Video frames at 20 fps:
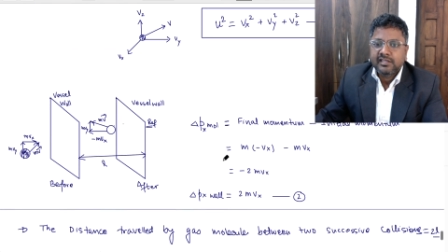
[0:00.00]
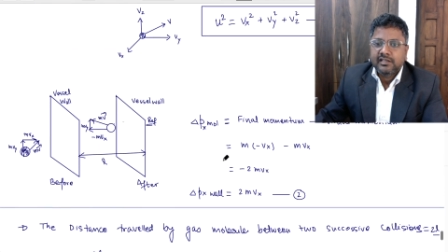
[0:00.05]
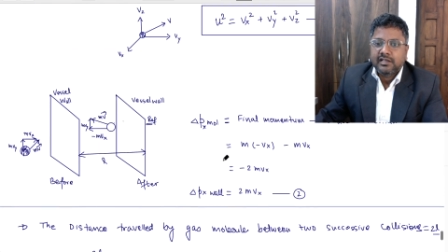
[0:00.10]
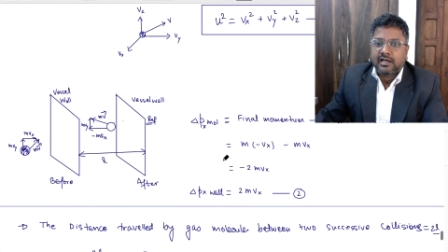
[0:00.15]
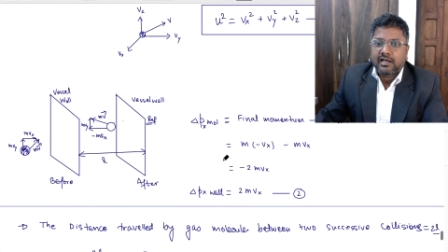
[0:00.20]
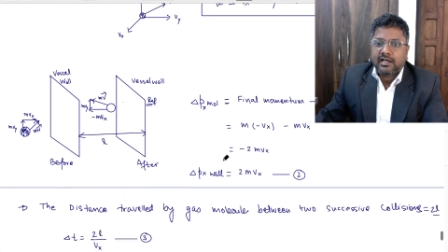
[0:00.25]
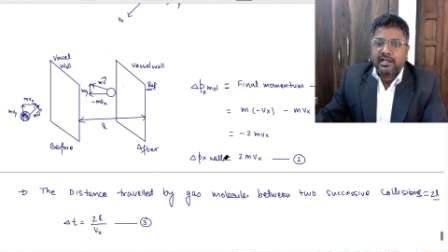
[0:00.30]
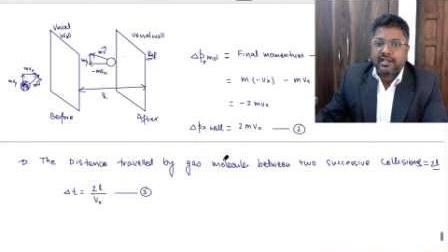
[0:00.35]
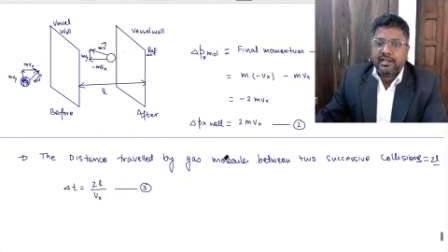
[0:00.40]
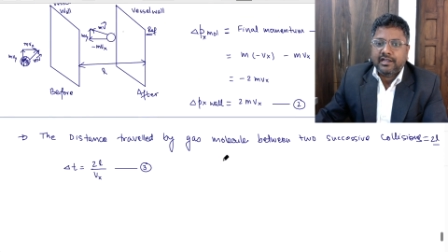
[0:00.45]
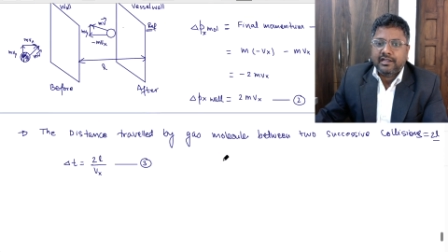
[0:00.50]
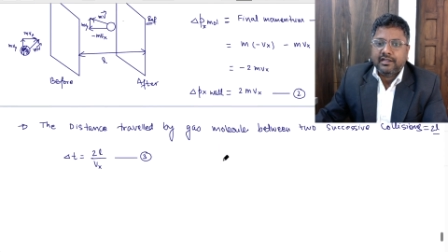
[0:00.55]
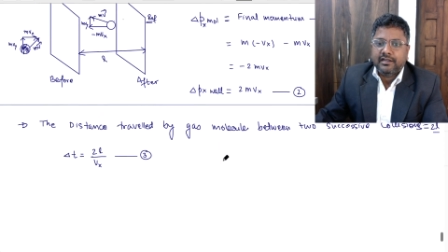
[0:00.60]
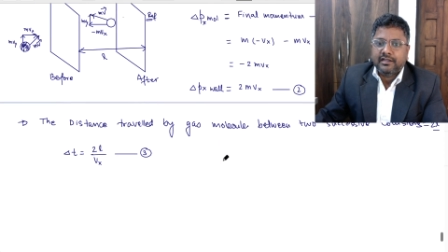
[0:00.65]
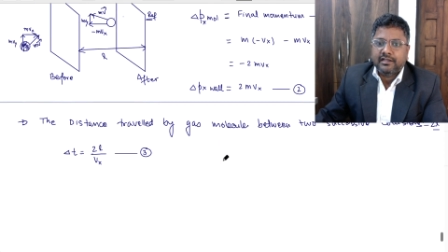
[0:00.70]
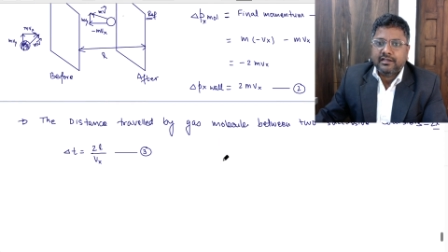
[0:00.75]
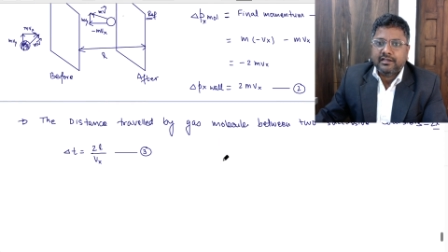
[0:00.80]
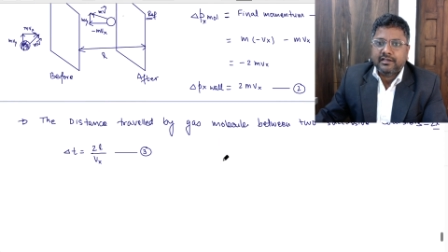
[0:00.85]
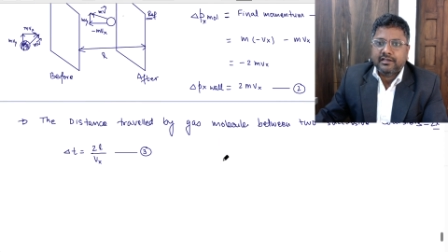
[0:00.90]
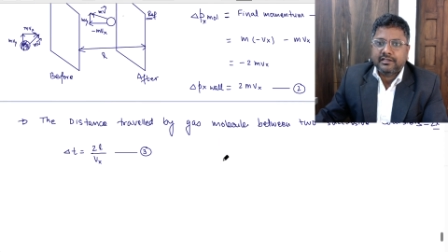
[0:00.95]

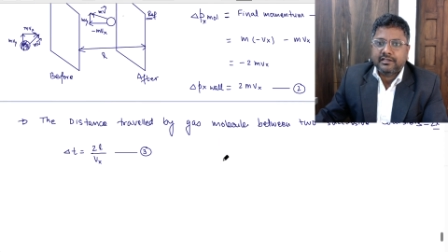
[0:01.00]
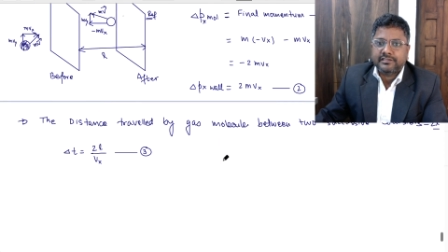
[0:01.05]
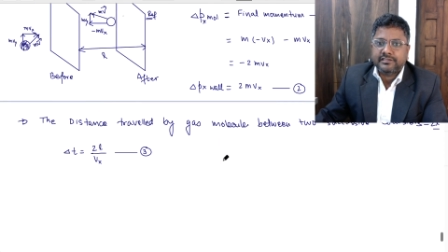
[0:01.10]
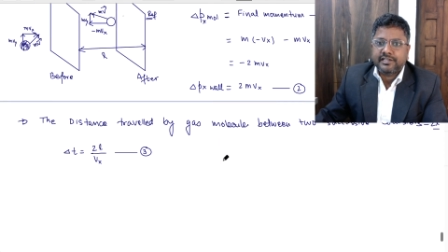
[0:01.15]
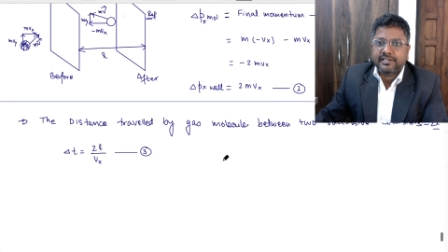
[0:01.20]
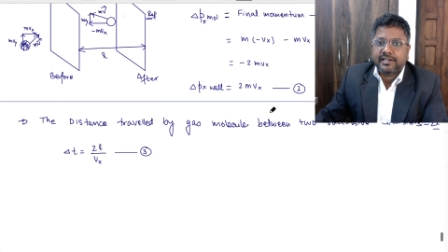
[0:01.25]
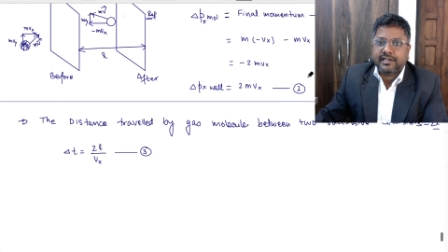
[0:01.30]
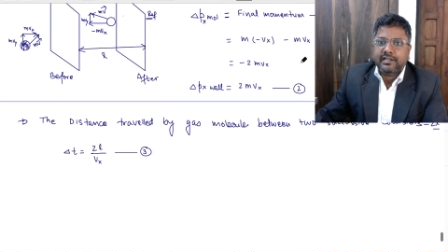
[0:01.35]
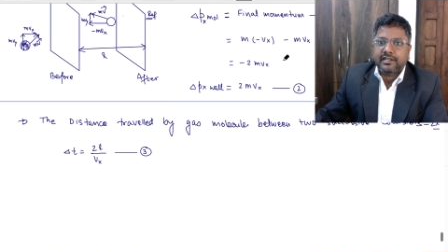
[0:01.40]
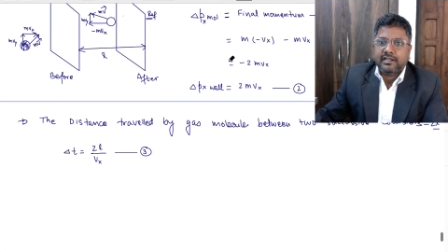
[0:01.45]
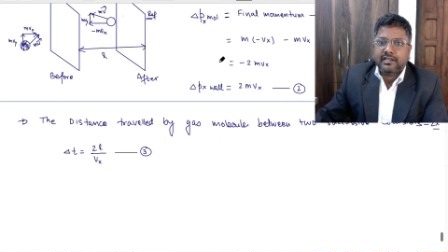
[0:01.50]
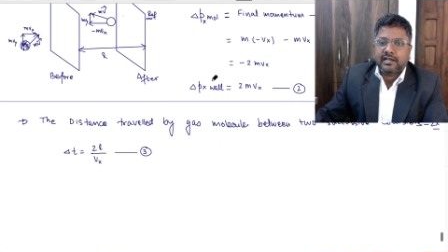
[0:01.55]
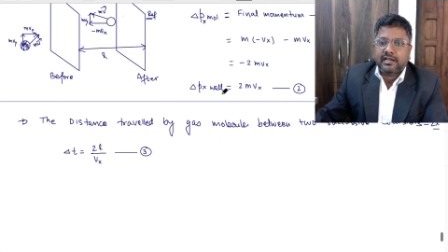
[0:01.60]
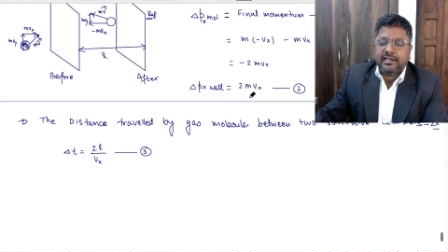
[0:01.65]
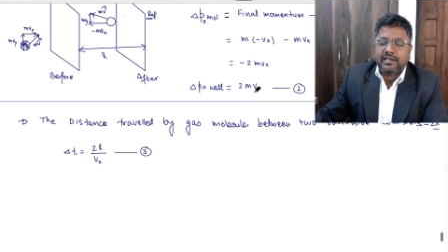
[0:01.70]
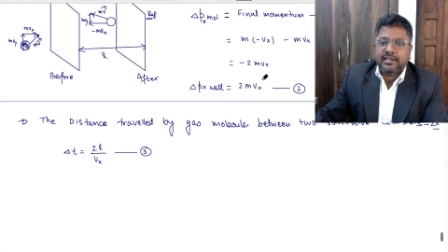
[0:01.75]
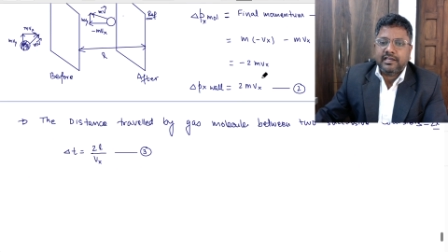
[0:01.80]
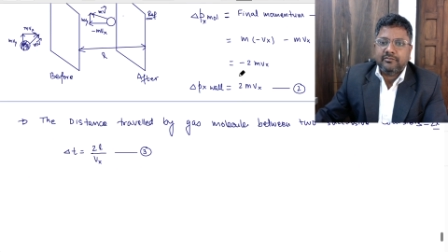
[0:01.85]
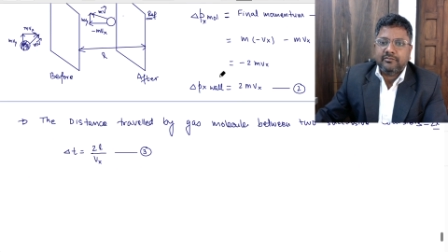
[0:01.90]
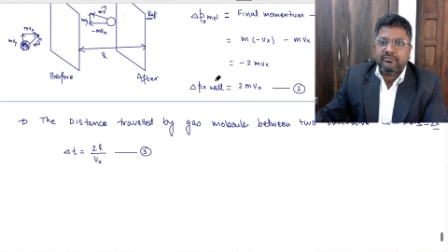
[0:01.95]
And second, I
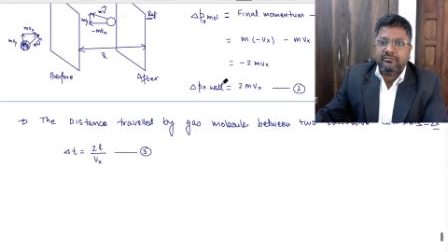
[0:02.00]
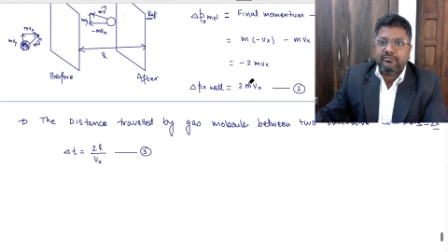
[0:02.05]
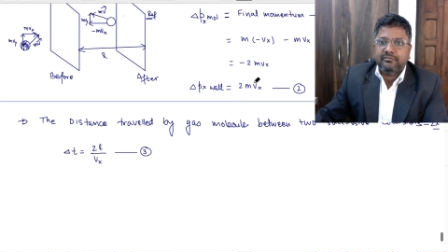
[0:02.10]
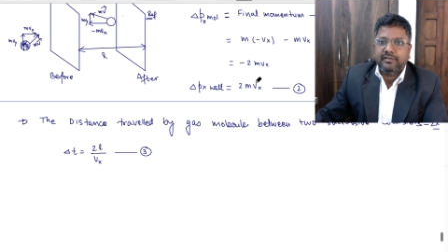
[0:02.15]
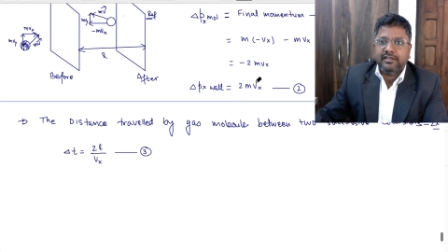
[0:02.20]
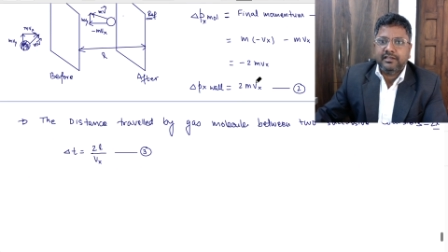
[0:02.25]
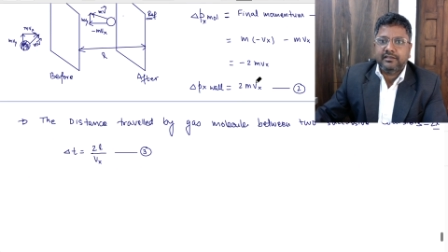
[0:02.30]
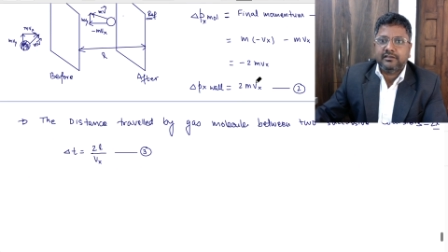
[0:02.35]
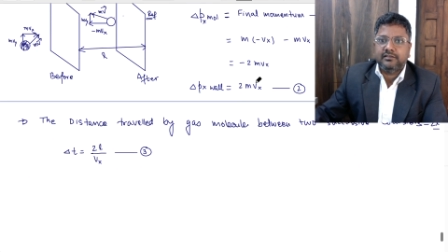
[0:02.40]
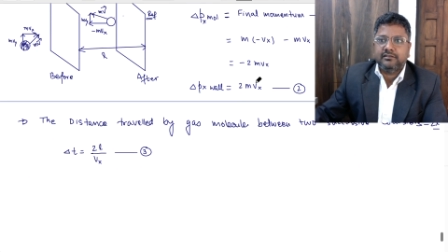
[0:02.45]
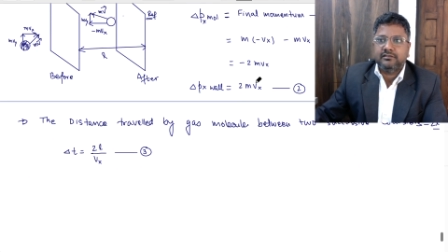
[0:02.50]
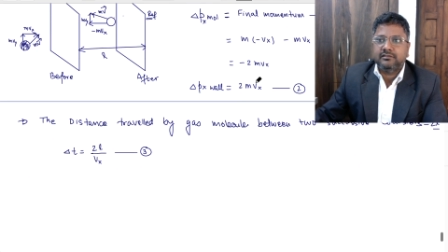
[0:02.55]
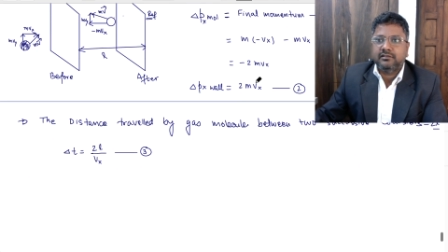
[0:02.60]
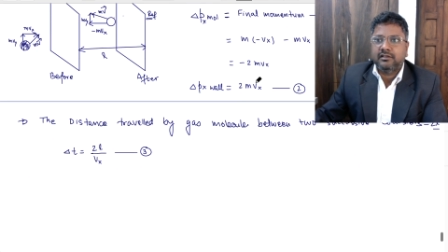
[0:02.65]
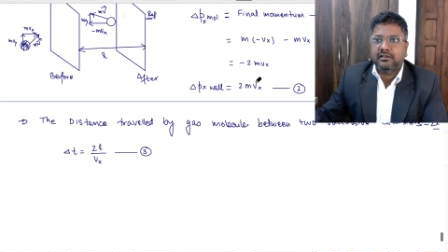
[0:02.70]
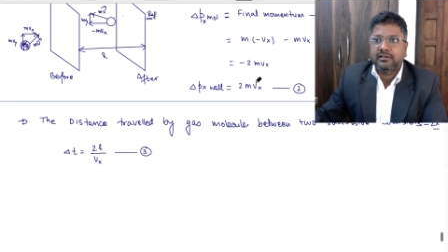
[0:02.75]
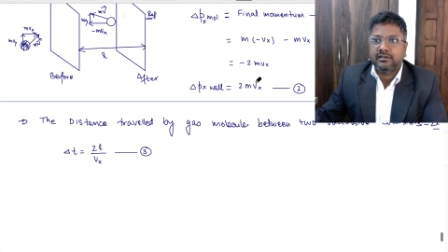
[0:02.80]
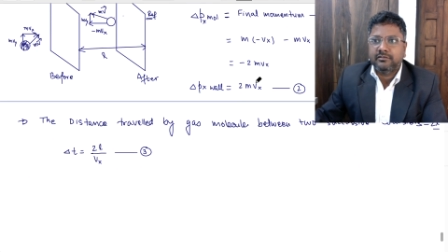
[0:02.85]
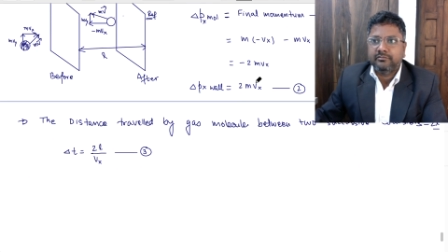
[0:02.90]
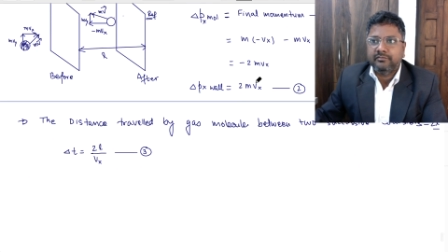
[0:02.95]
have made
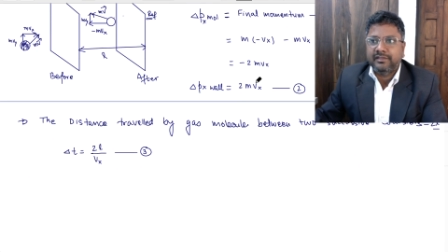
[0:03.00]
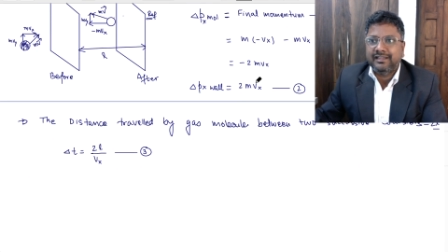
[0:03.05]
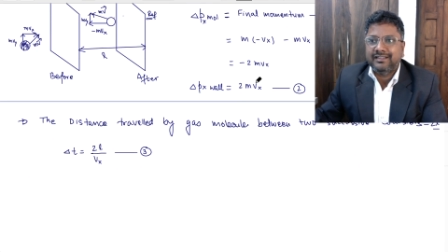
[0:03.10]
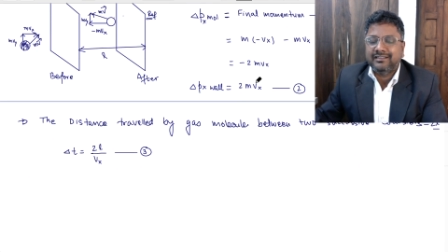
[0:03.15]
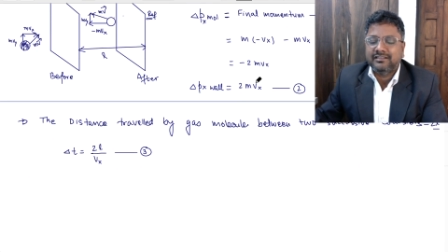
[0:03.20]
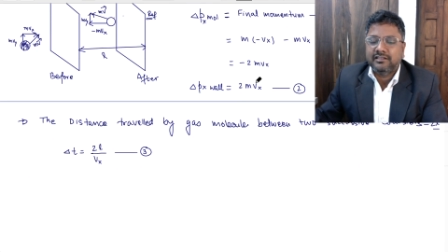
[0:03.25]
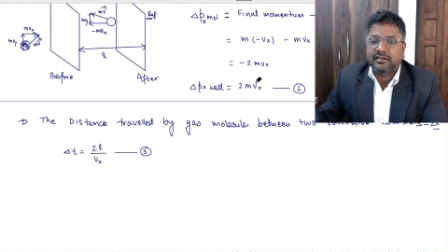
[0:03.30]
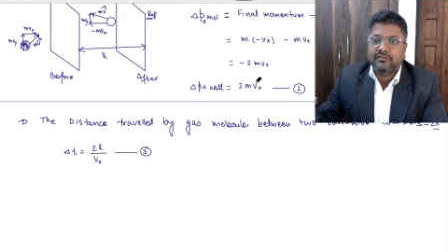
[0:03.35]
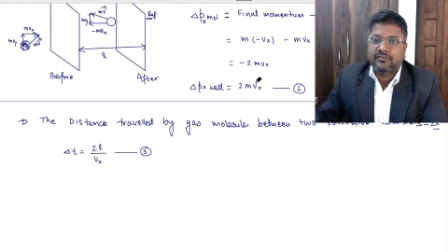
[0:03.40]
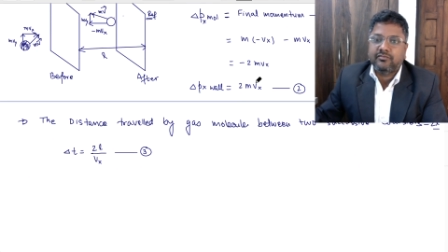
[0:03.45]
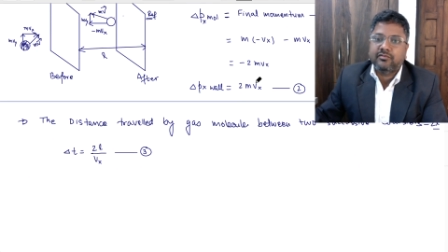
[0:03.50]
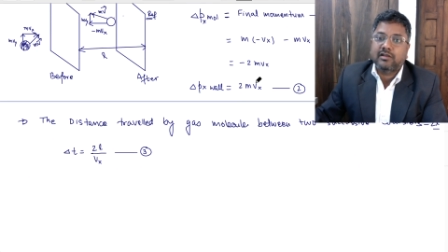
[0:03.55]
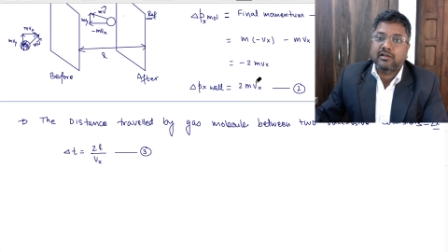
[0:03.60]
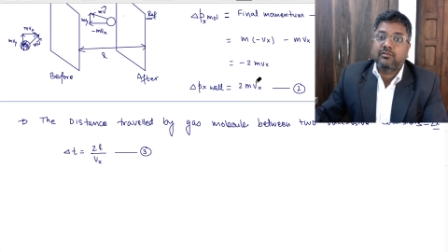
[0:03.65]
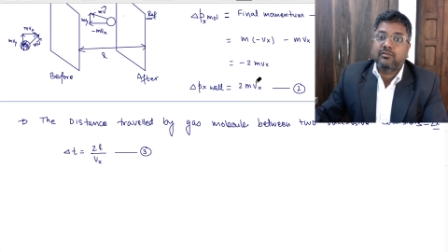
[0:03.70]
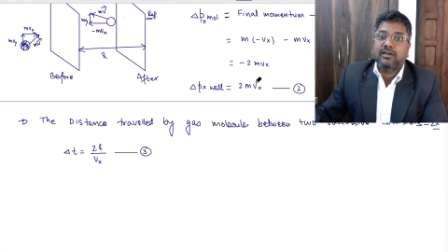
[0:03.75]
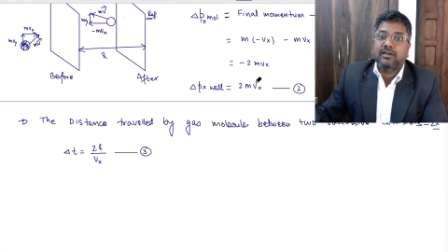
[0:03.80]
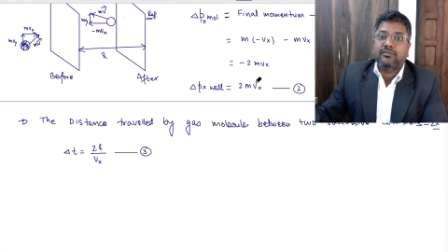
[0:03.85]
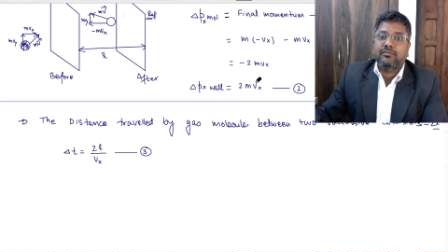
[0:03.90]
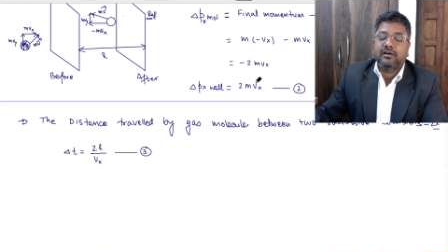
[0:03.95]
the
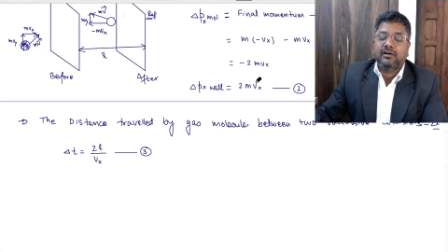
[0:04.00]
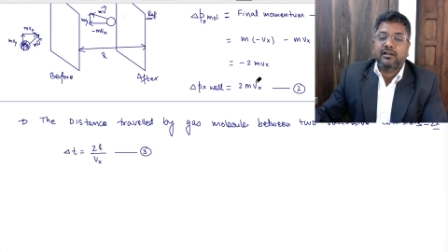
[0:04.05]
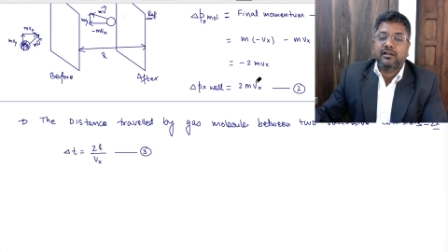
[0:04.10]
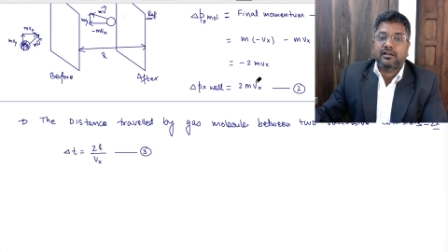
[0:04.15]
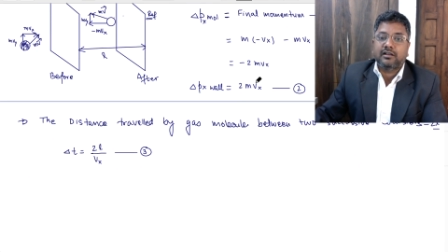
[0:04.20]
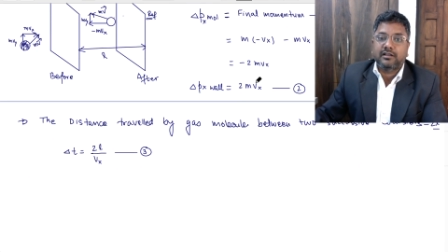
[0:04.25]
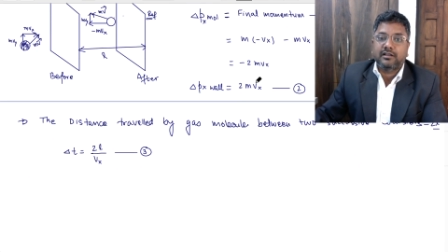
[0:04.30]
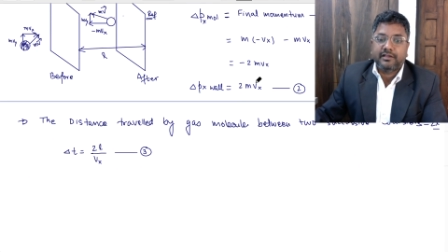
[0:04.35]
formula for